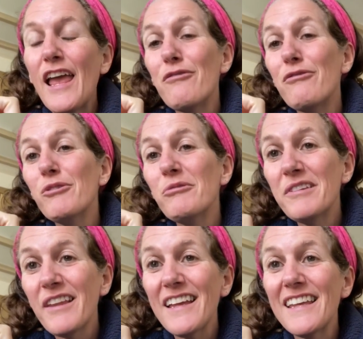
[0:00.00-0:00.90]
If you
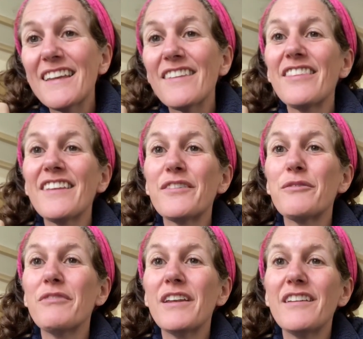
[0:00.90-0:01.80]
like this
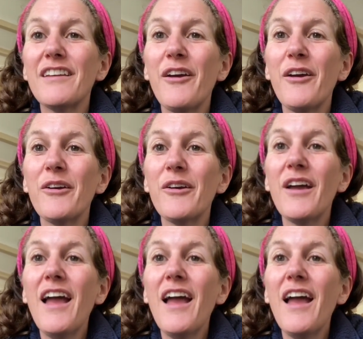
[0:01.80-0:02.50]
video